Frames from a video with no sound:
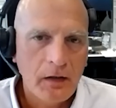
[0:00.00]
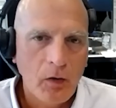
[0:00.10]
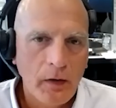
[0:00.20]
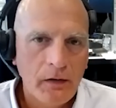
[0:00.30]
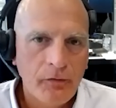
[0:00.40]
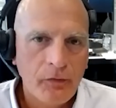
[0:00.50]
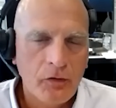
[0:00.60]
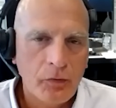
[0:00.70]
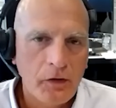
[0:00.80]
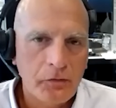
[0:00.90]
and going for
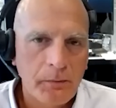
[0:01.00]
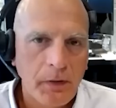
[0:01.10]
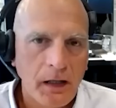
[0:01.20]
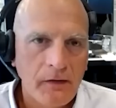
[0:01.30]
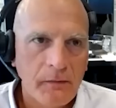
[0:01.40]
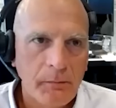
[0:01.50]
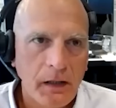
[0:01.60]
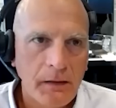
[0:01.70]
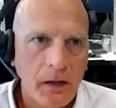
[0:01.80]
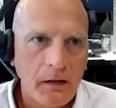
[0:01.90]
treasury bonds and
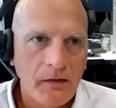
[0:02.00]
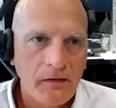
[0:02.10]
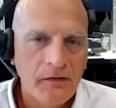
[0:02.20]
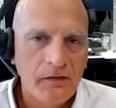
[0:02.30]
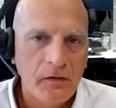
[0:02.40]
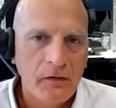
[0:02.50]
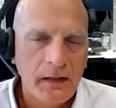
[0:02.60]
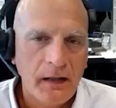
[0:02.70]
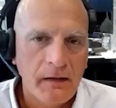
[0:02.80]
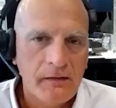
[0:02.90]
money markets is still the
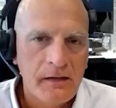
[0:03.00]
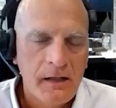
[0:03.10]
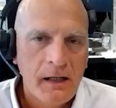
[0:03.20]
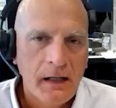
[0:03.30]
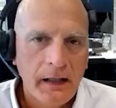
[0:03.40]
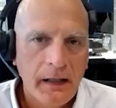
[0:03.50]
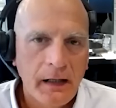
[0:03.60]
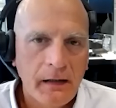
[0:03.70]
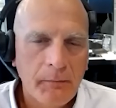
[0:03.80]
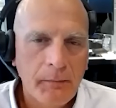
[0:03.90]
case.
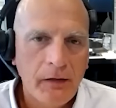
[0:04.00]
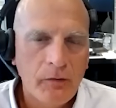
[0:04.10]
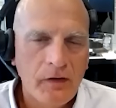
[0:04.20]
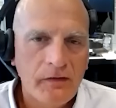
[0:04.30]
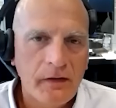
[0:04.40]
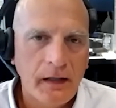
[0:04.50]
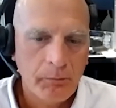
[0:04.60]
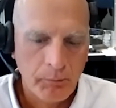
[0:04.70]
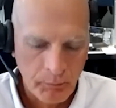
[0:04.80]
And the main reason that